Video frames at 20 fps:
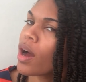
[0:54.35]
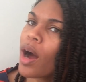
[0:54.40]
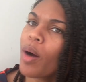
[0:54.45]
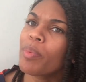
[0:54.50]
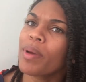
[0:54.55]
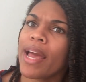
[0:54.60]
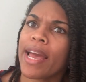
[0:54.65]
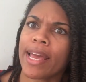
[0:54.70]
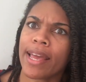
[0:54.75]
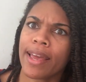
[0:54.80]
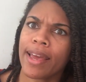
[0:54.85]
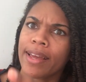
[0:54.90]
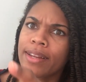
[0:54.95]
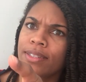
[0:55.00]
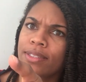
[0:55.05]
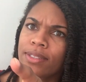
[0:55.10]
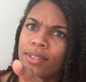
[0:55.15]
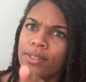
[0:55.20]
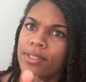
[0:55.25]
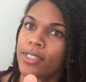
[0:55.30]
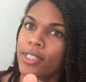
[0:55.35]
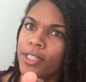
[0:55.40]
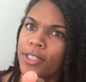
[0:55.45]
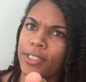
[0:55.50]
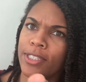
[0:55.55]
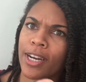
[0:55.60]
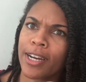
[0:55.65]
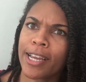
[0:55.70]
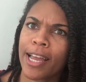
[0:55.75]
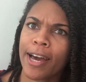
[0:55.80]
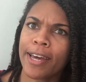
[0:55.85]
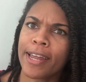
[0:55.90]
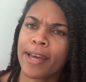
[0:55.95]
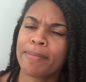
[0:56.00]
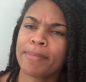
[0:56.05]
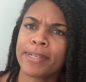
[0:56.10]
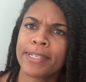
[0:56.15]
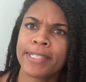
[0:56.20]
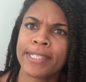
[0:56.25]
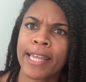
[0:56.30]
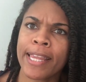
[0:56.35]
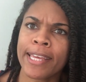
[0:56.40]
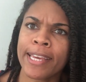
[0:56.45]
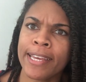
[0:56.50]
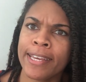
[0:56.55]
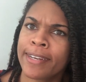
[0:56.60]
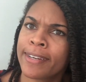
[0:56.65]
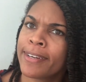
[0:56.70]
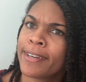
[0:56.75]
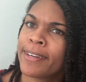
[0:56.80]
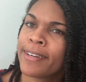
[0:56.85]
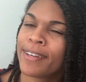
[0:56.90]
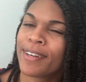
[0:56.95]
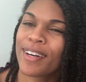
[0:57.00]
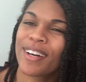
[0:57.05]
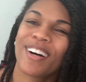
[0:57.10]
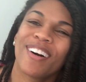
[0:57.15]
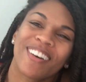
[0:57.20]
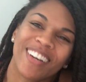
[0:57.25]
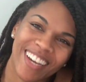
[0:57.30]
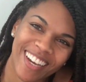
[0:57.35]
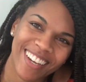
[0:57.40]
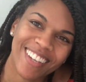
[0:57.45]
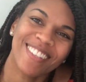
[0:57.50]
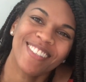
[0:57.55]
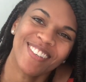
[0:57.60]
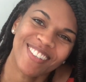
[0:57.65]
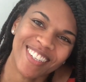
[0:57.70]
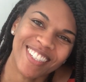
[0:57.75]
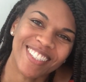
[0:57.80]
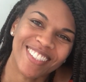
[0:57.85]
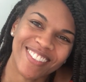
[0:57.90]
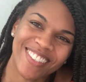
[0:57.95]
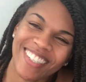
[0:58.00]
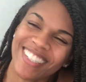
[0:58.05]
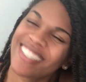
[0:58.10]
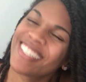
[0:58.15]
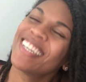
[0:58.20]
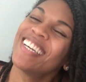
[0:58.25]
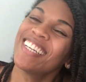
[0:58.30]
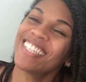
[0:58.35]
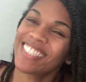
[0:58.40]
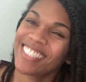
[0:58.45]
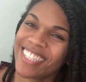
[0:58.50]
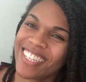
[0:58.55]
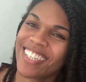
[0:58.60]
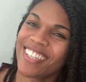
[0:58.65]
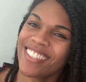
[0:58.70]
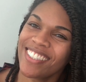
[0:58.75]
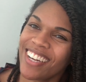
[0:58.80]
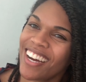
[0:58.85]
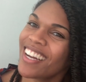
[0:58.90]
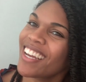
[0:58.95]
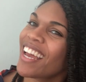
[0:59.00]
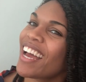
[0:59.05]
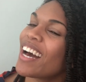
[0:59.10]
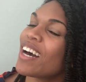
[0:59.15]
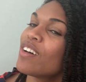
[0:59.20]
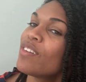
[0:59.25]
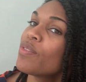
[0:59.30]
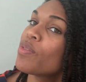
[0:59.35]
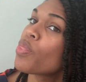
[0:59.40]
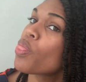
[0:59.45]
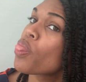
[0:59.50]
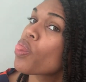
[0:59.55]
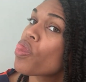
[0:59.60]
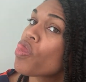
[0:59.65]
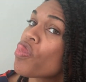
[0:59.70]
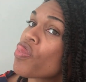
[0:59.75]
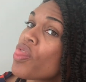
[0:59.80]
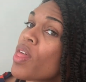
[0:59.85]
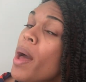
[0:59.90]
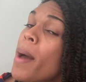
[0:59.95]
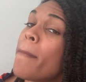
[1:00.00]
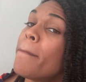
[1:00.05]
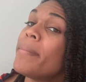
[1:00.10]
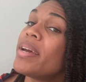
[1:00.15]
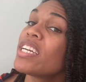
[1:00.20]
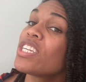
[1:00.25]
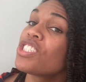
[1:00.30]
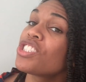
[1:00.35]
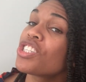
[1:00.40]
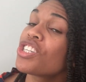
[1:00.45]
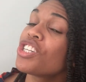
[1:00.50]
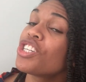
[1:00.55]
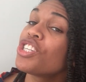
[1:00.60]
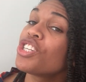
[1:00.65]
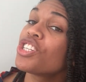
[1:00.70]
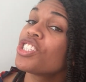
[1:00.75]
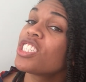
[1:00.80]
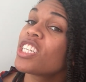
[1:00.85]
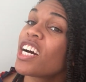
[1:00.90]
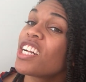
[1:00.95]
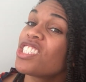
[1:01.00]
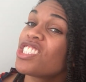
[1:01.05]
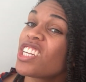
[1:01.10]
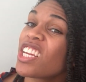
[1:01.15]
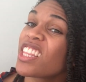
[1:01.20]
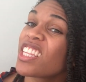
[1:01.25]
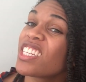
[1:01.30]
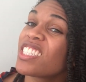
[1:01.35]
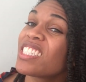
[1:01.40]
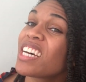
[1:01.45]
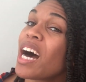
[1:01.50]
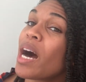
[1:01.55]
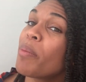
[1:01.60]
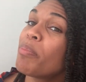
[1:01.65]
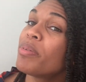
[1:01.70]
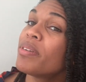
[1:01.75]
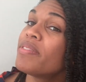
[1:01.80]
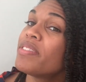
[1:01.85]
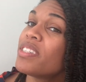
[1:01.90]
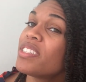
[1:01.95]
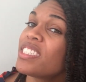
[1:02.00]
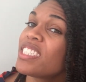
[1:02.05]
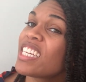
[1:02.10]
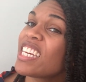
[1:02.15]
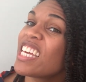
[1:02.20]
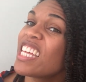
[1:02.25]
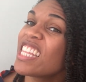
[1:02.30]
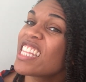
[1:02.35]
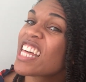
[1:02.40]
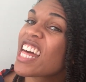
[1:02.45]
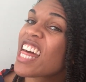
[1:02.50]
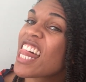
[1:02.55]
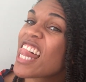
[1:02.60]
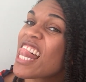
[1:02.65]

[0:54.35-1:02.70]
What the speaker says: Oh, hey, don't stick your tongue out at me, silly. Okay, you can do it. Stick your tongue out. Make sure you're touching the top of your teeth.